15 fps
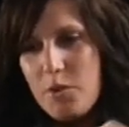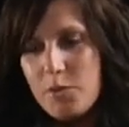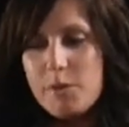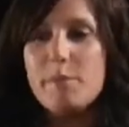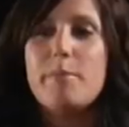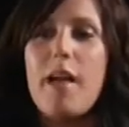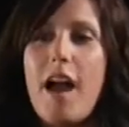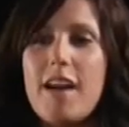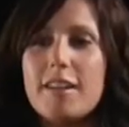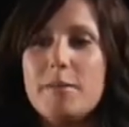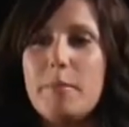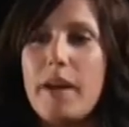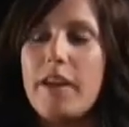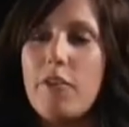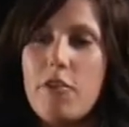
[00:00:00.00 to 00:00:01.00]
was
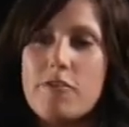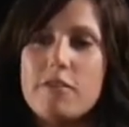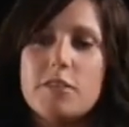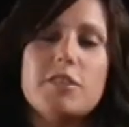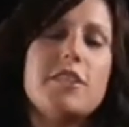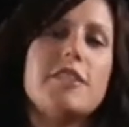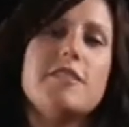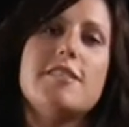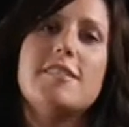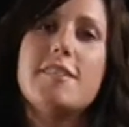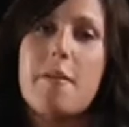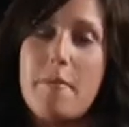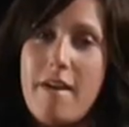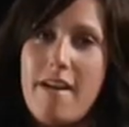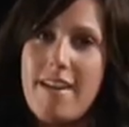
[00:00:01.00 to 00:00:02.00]
blocked by an overturned
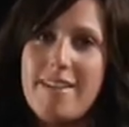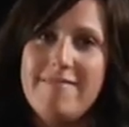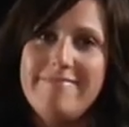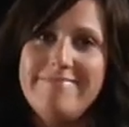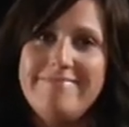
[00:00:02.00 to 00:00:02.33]
semi.